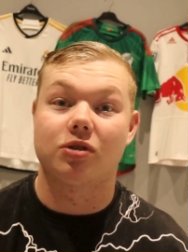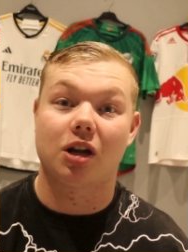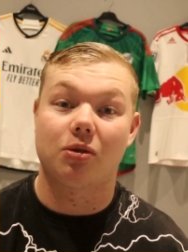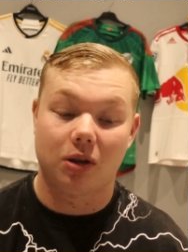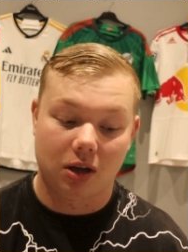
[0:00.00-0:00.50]

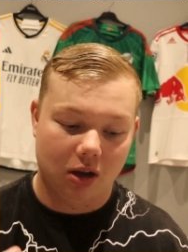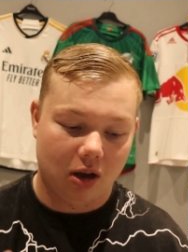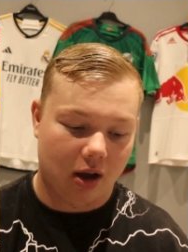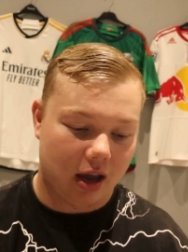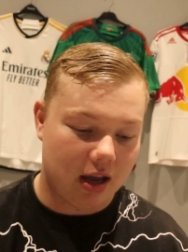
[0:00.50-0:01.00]
So
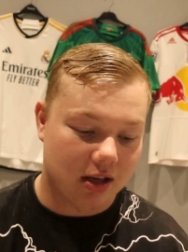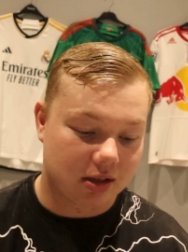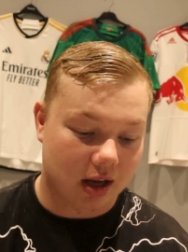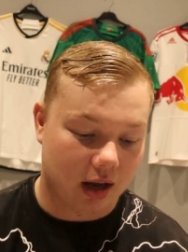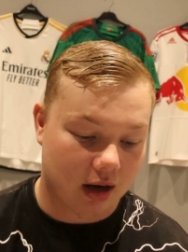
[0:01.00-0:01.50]
he
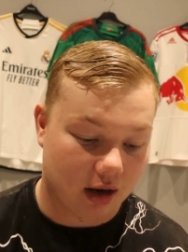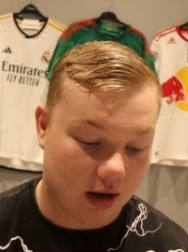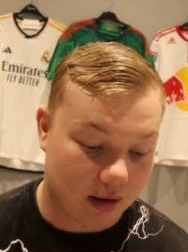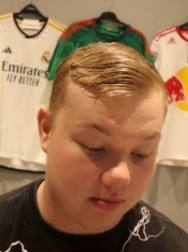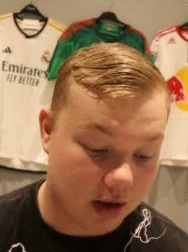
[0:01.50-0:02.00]
is at
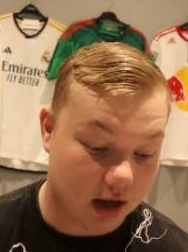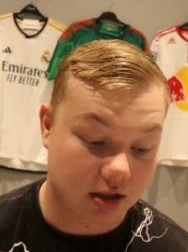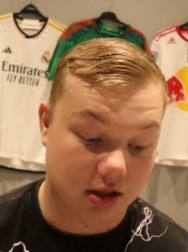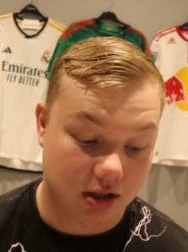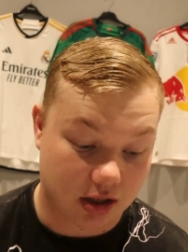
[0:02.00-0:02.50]
number
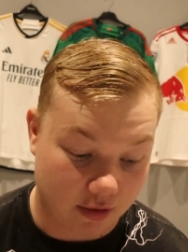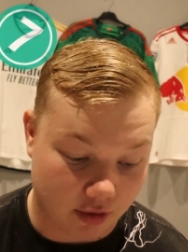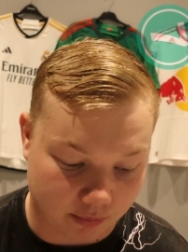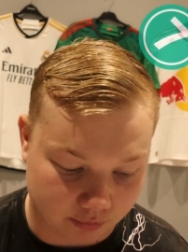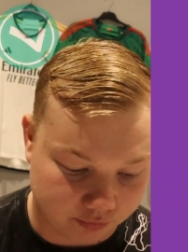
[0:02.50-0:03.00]
seven.